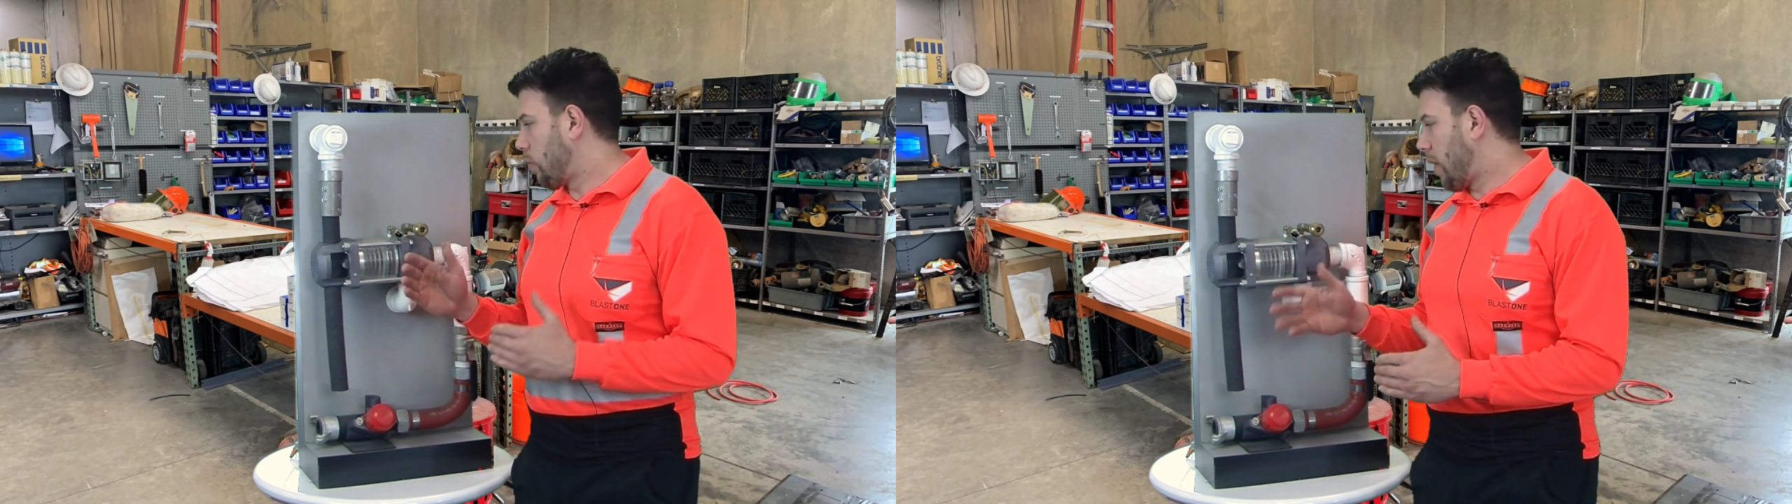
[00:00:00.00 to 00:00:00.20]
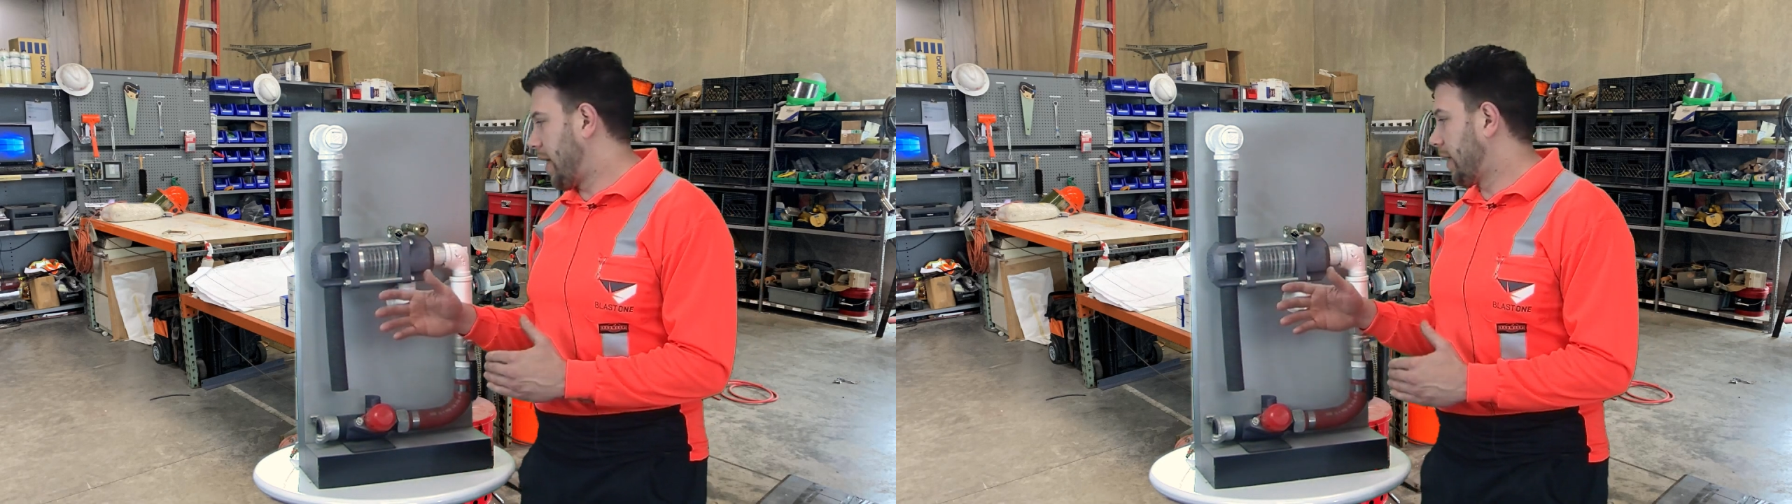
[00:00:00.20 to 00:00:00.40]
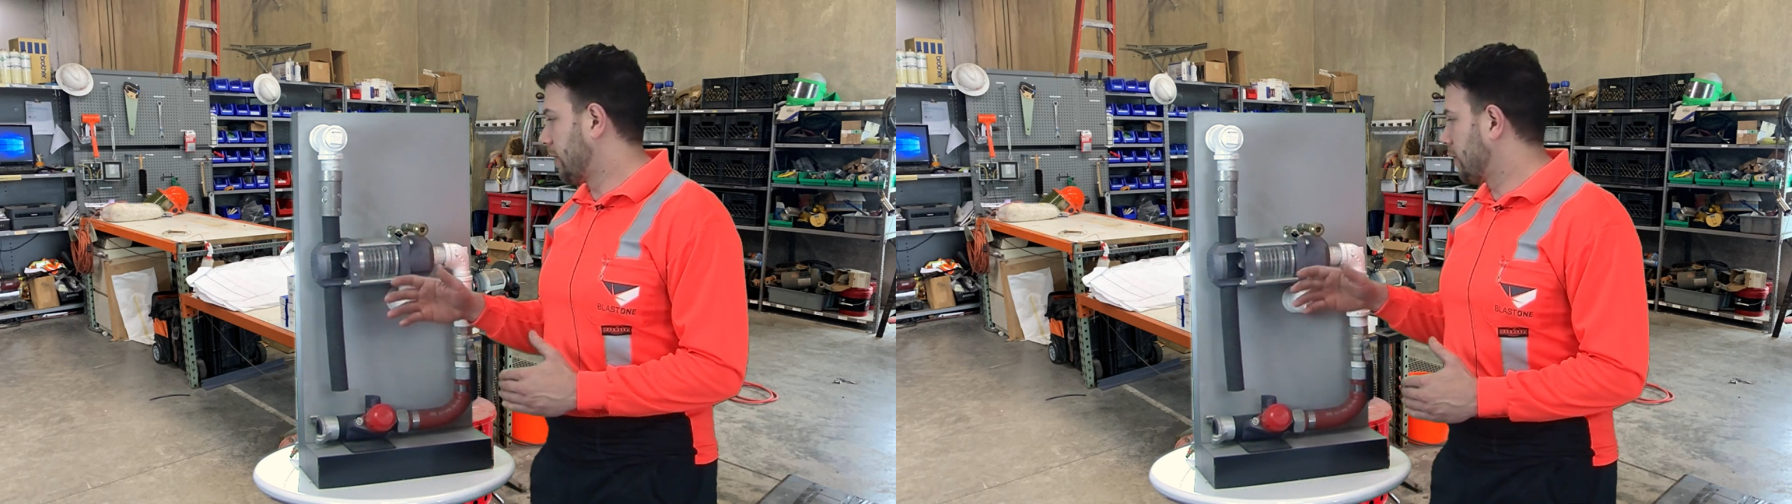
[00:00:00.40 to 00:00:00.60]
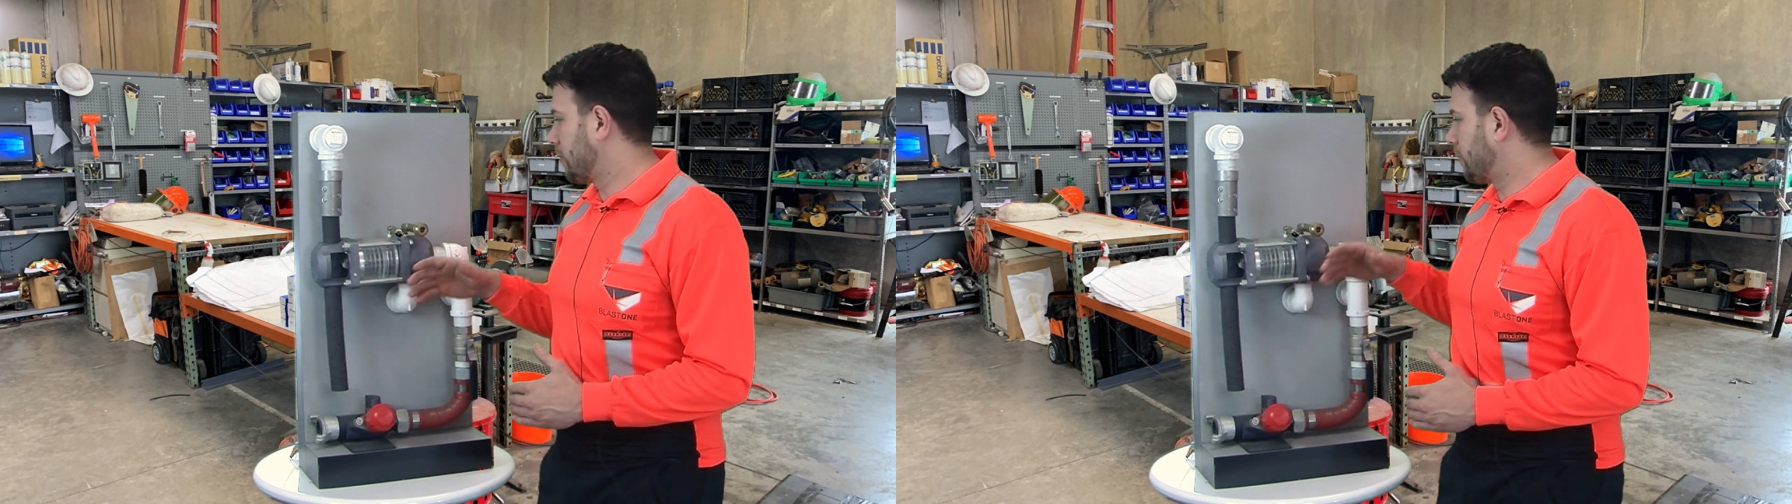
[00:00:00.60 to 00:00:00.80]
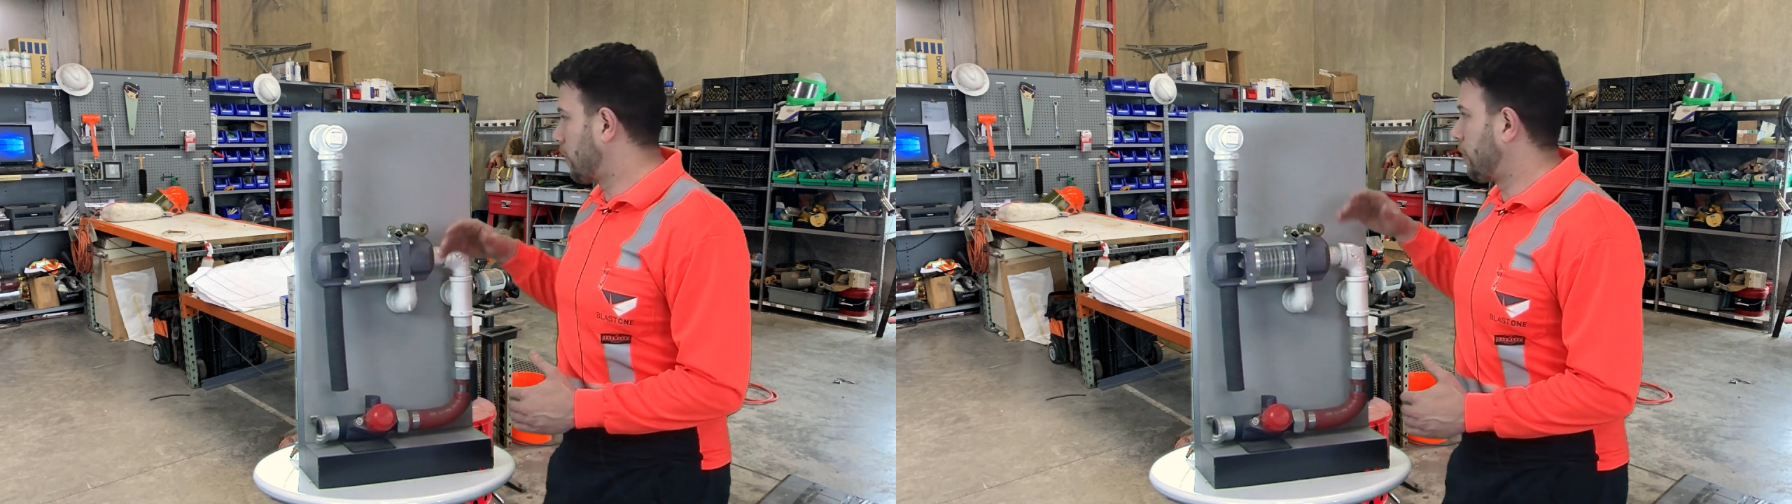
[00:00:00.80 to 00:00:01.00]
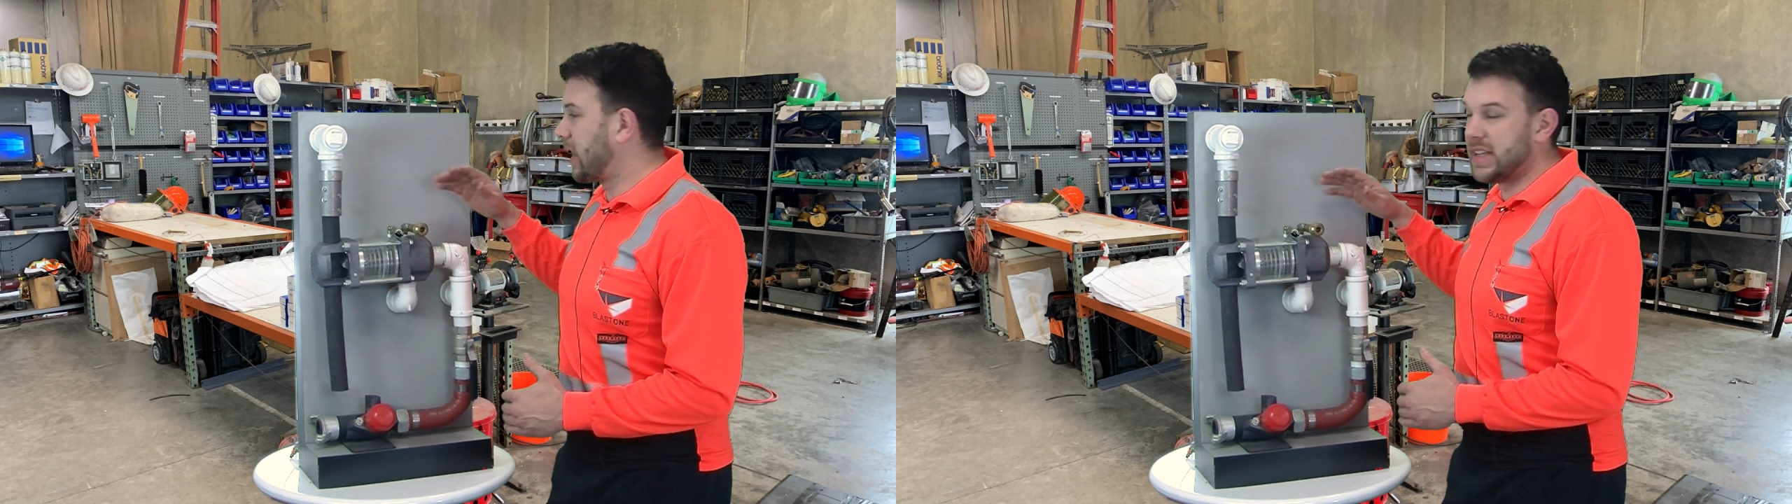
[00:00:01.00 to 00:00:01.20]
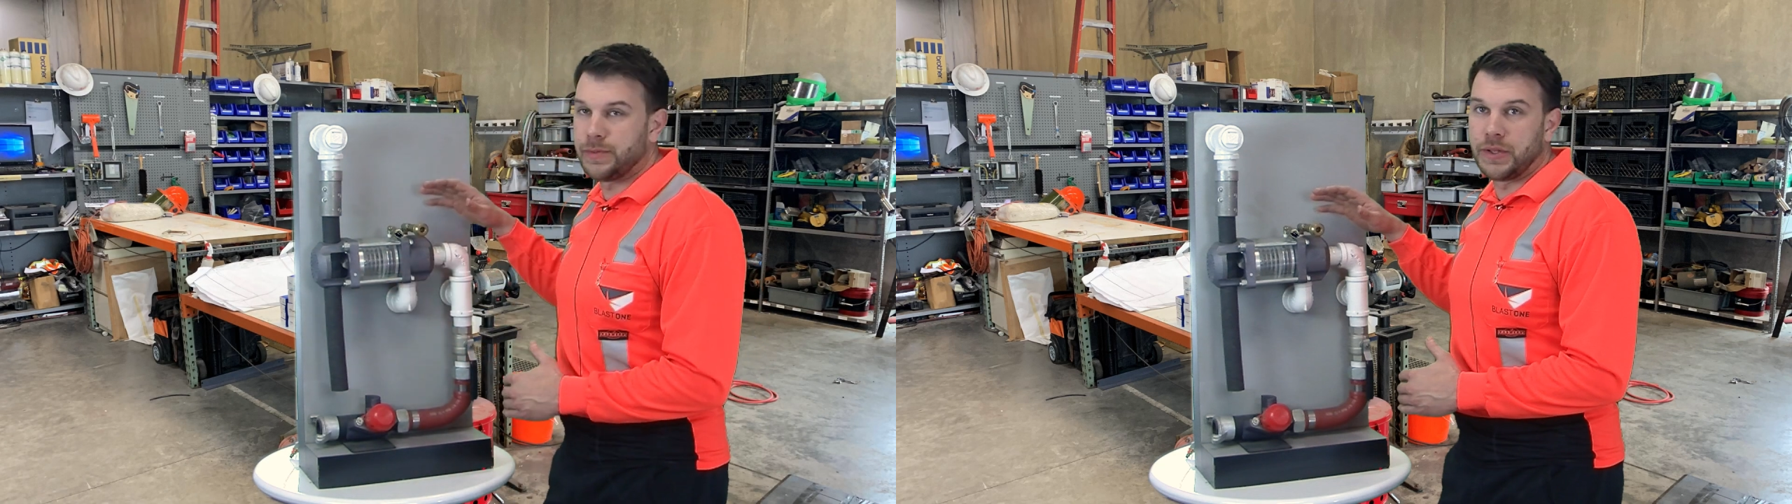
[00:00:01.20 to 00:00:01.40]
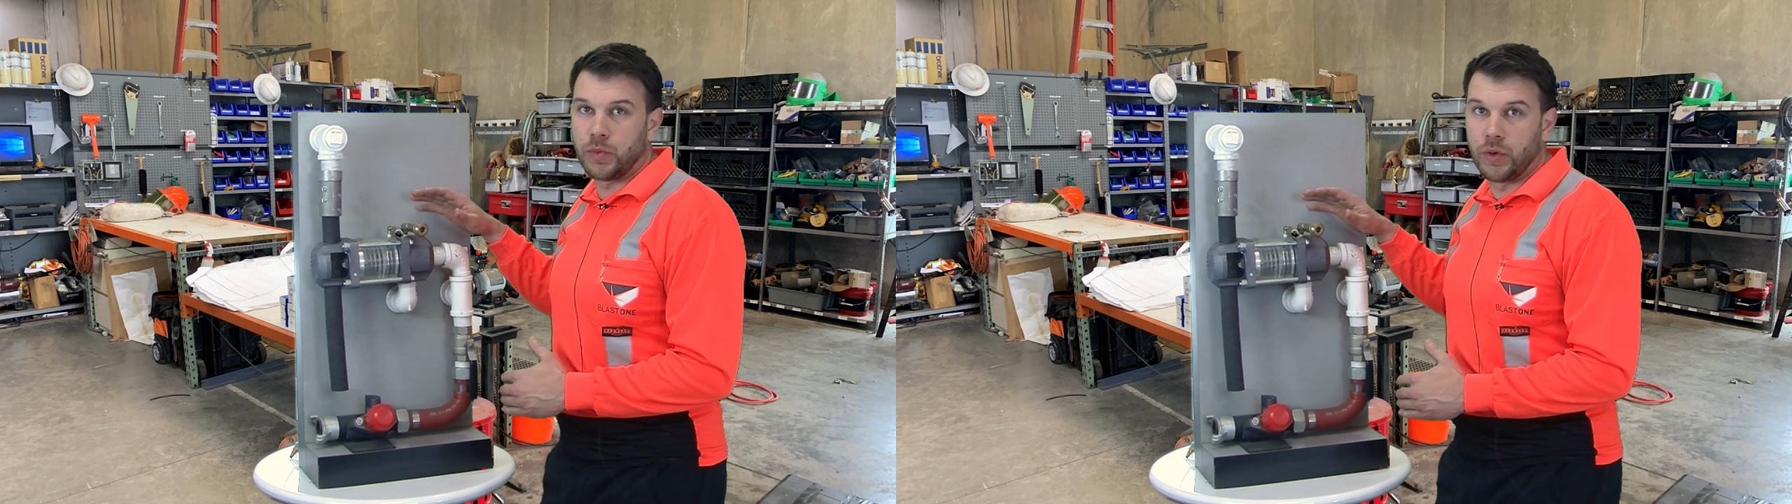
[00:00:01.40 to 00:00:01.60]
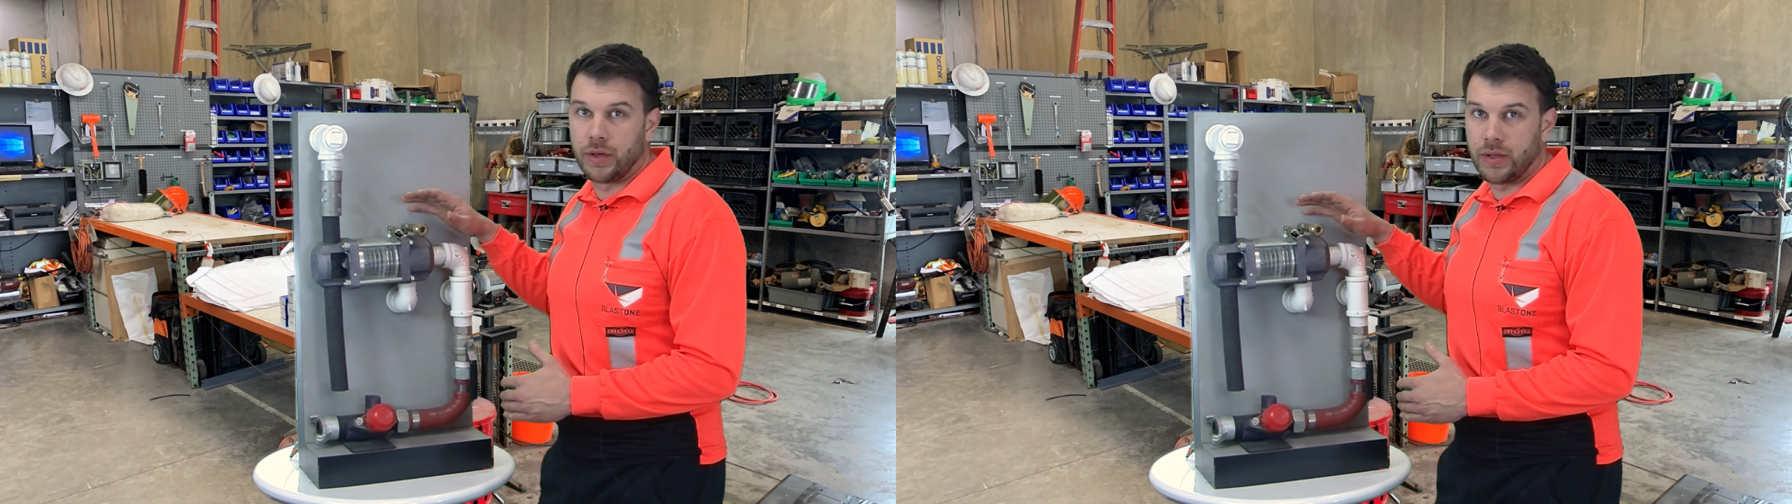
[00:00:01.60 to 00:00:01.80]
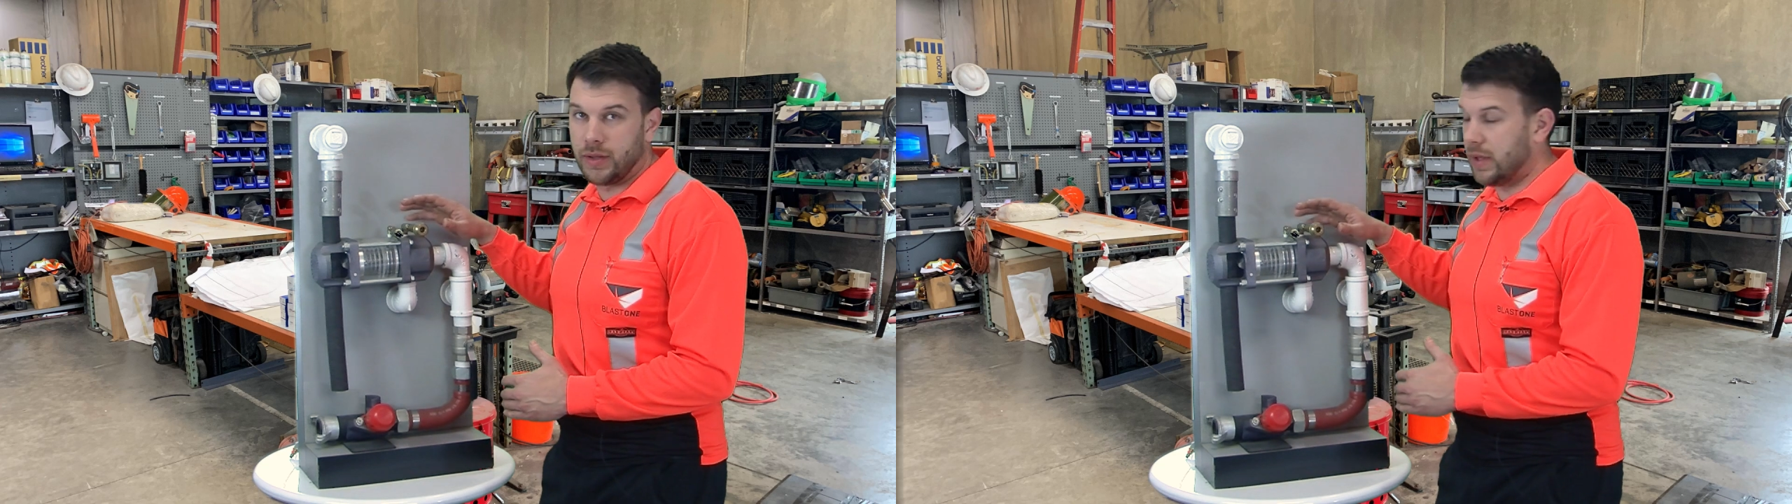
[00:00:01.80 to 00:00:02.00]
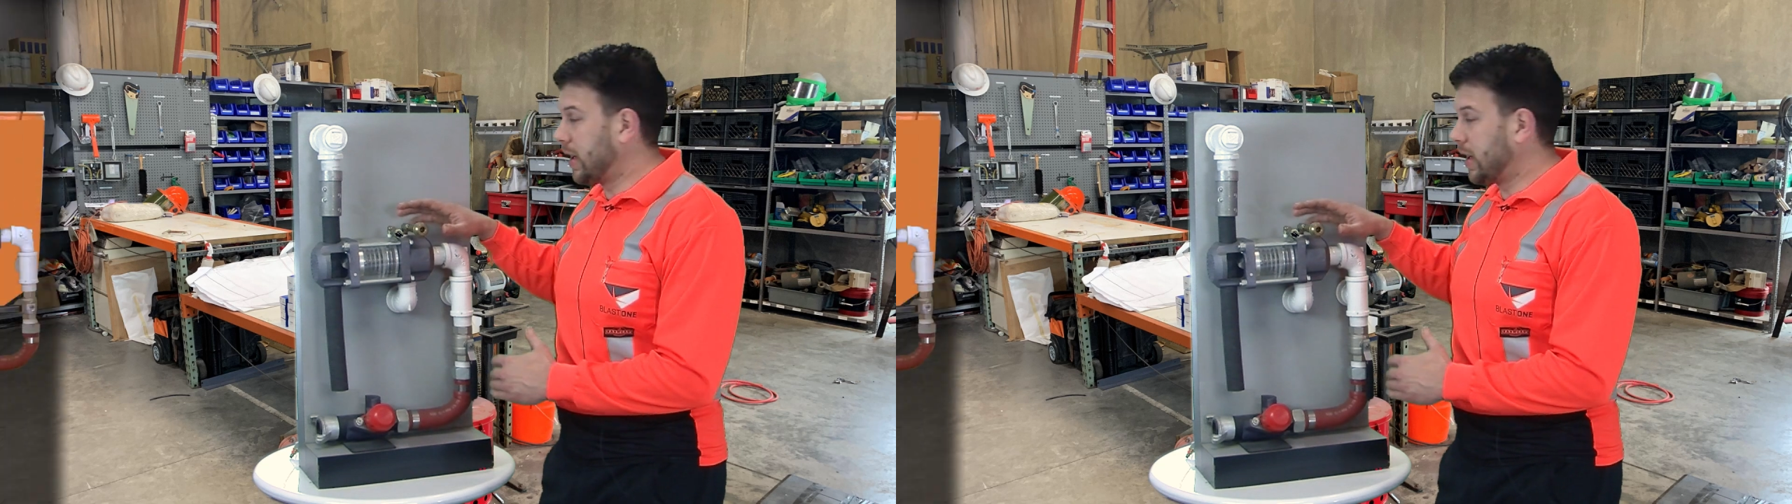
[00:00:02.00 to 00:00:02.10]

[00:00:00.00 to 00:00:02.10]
way for a blast pot to work.